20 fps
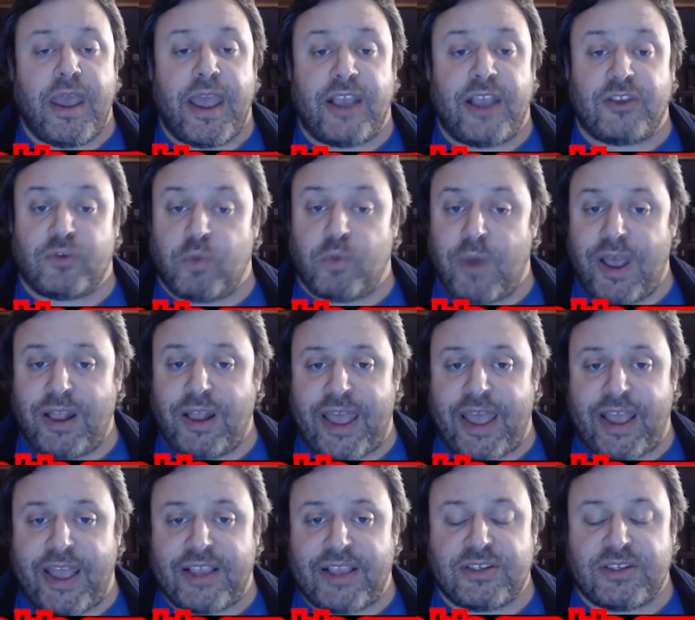as well
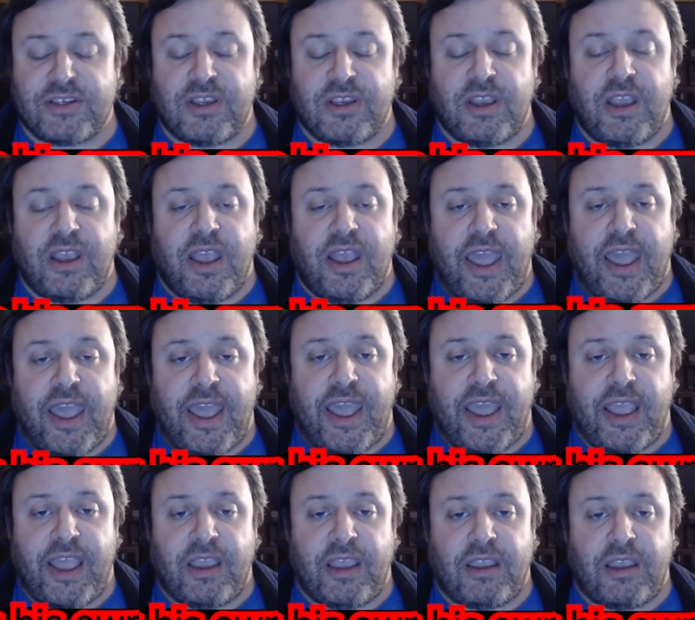as
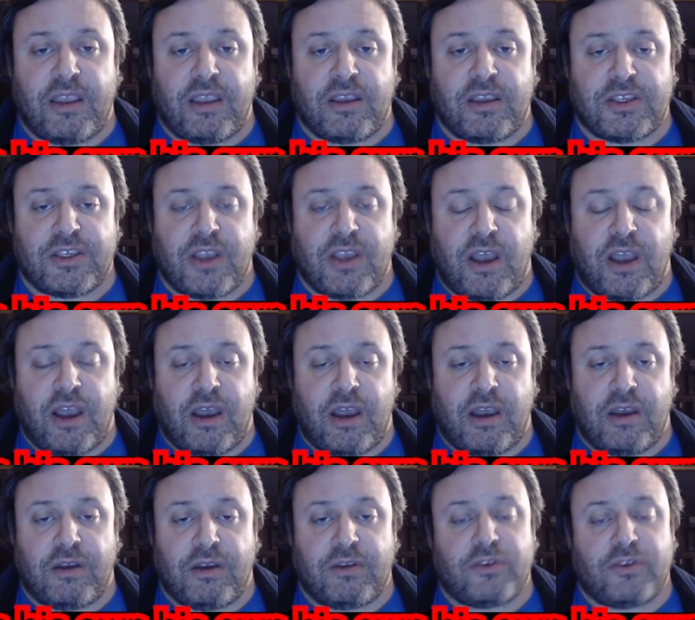a
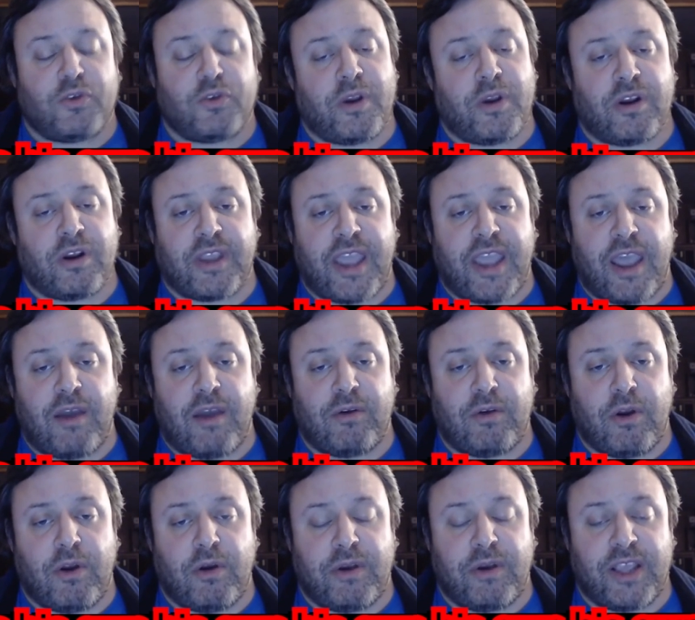uh, Twitter account
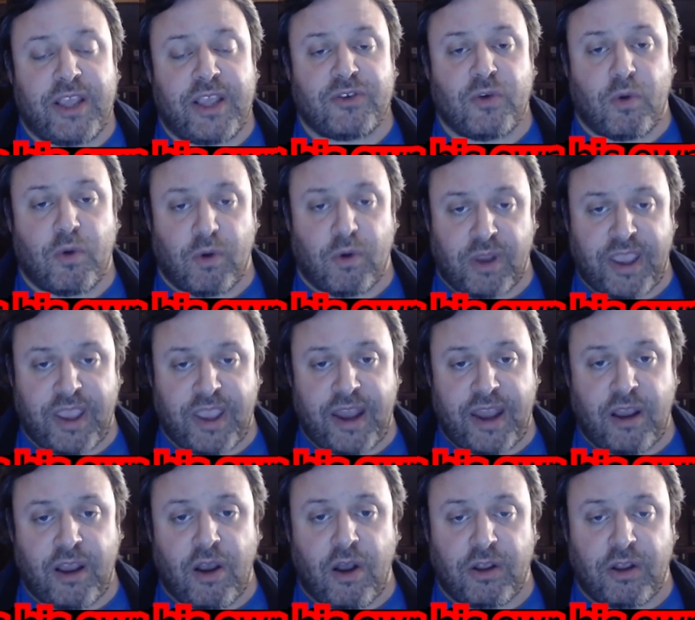known as
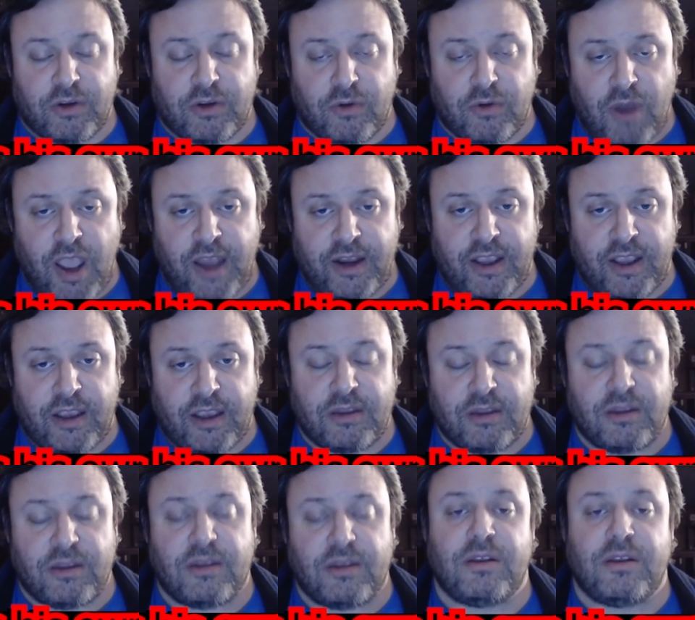Organa Alderana